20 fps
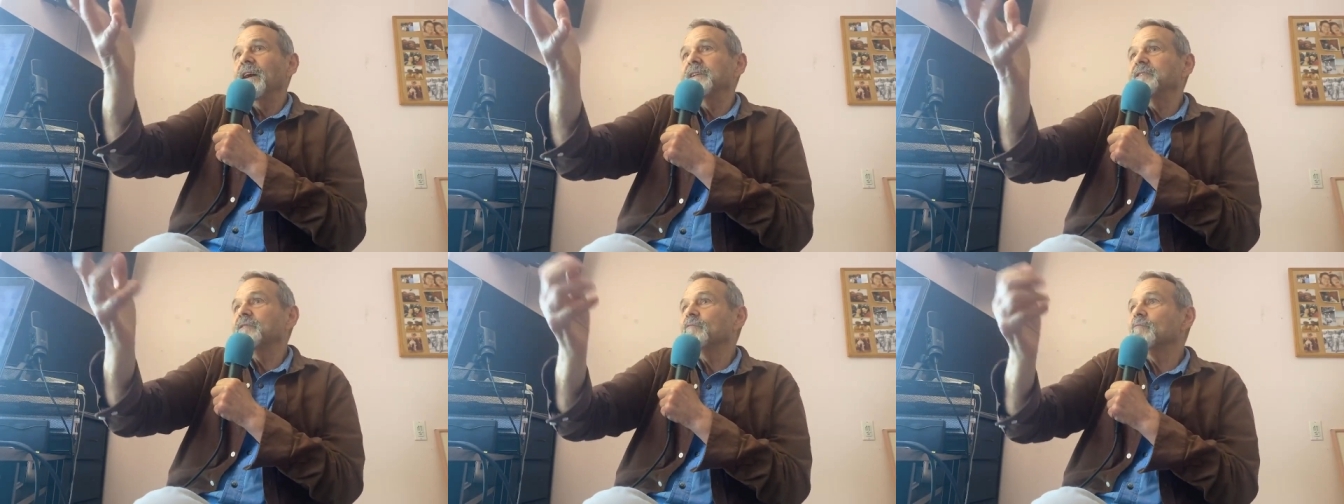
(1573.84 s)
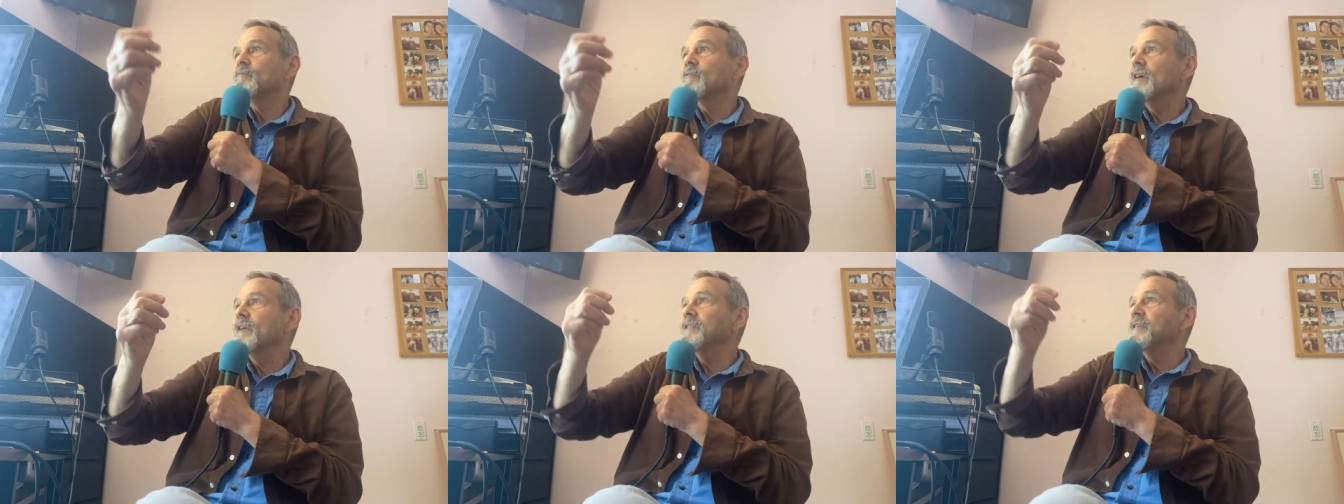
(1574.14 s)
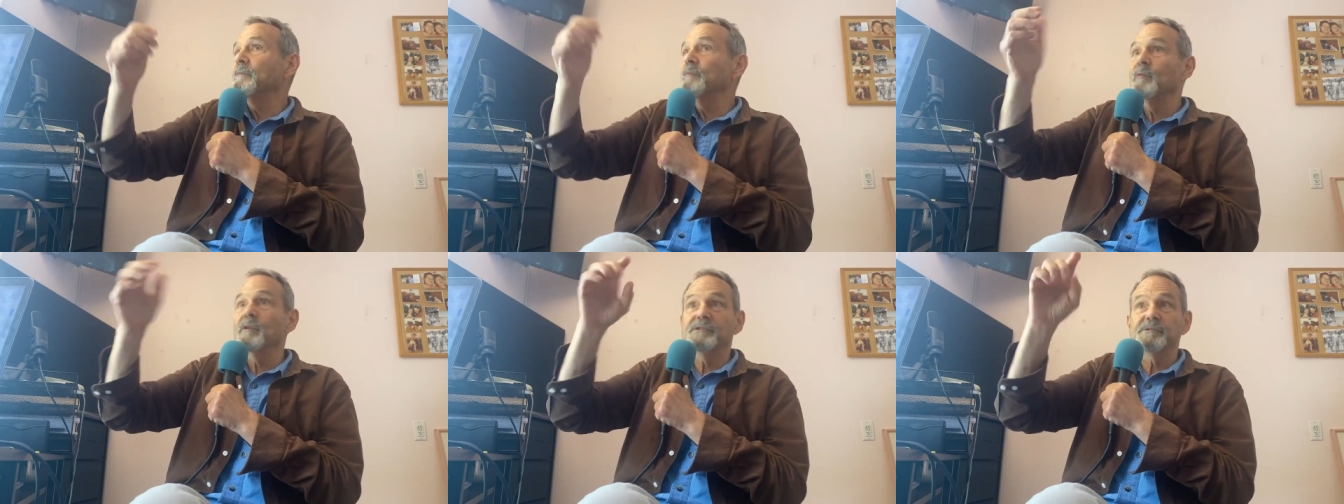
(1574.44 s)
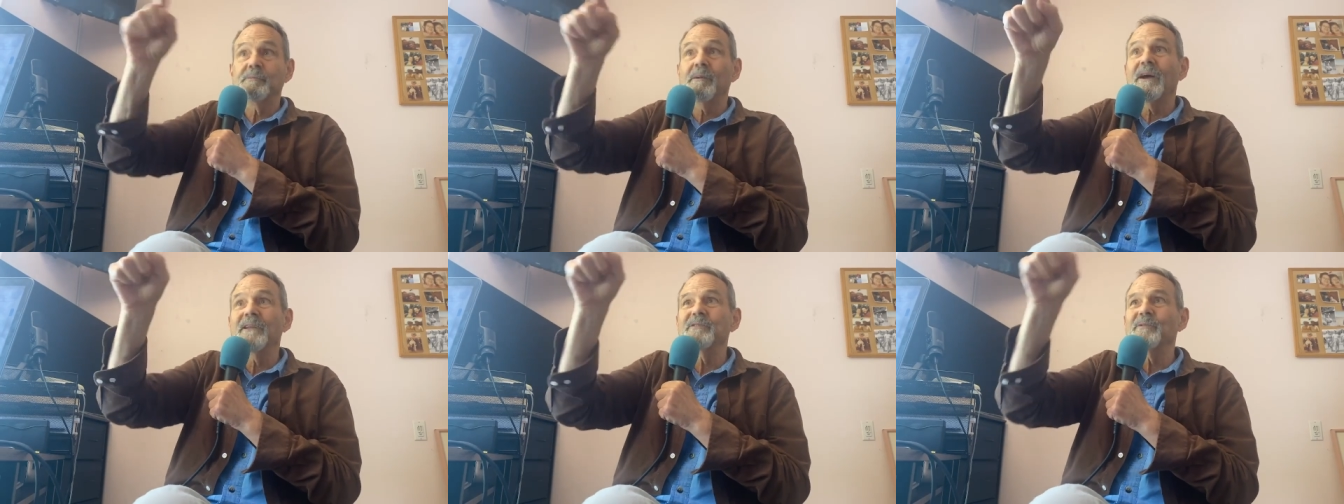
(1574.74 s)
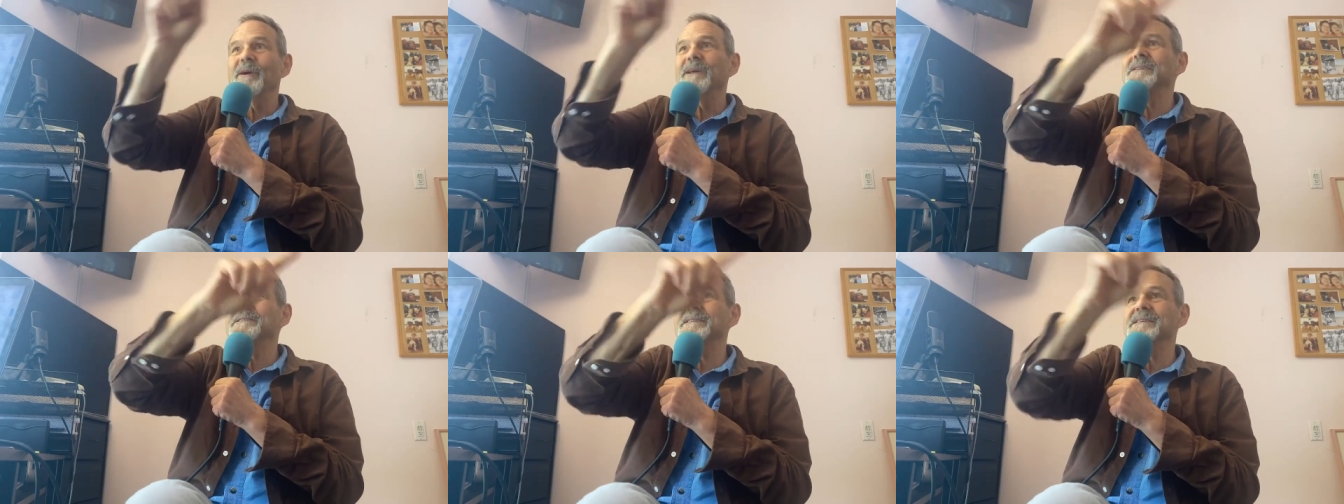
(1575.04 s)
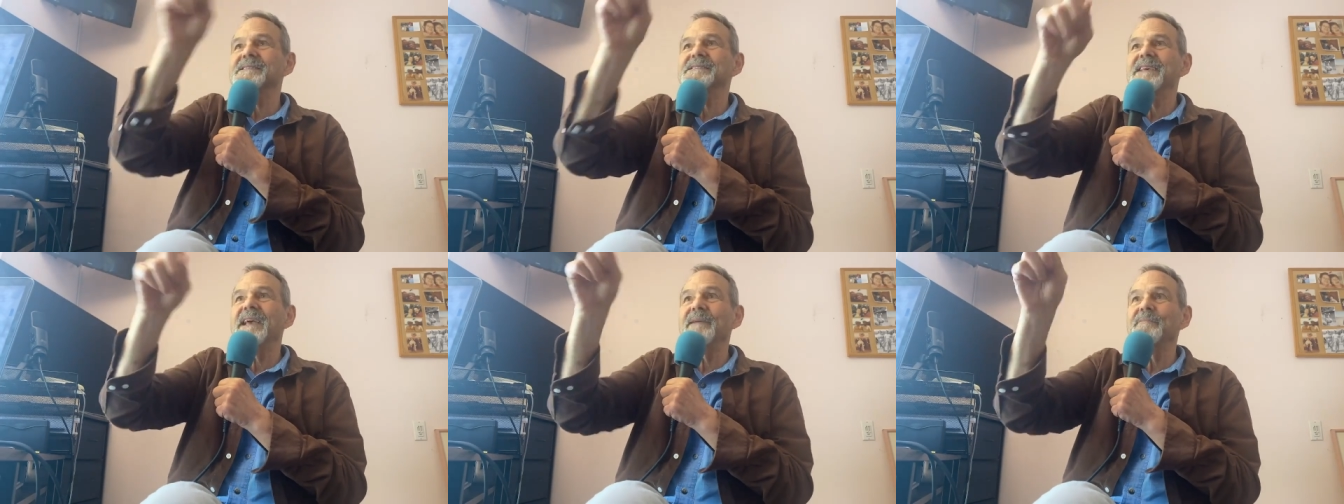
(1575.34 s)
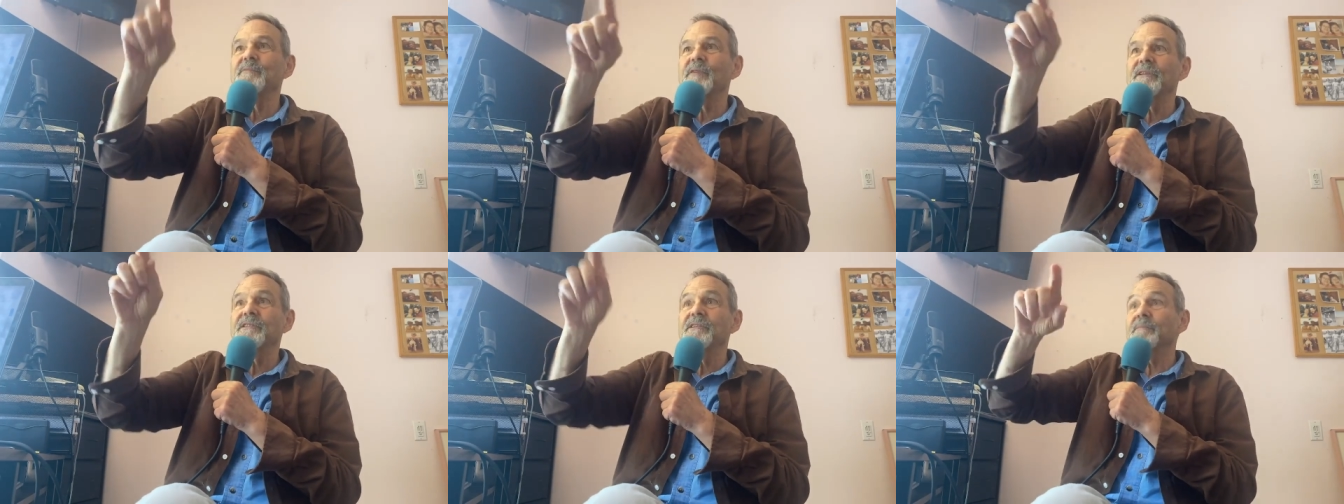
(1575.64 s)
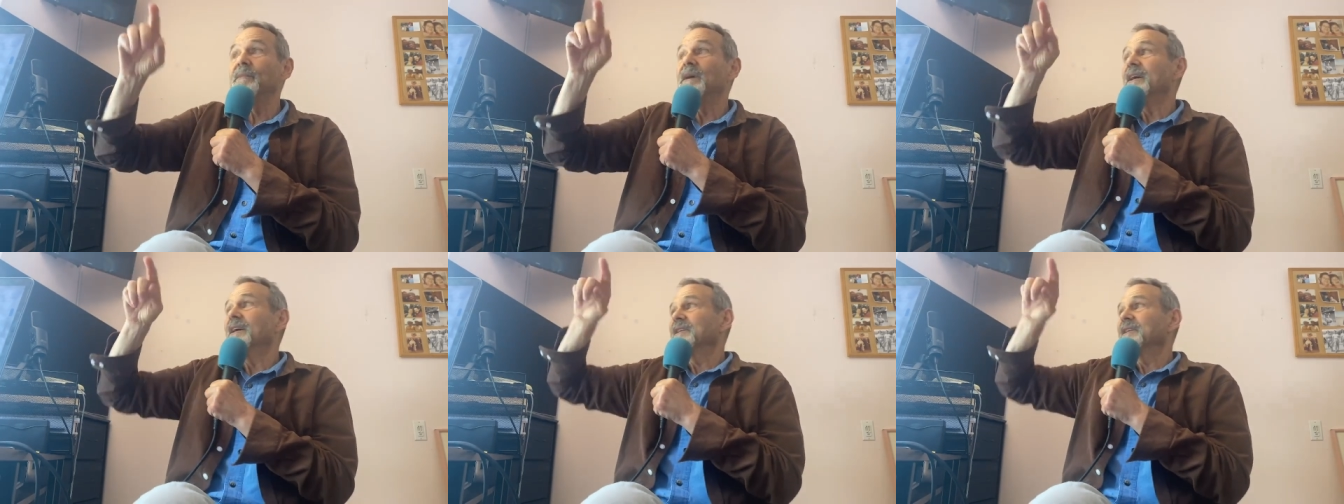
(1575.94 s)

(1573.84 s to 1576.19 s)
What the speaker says: a rhythm, which, by the way, is the same rhythm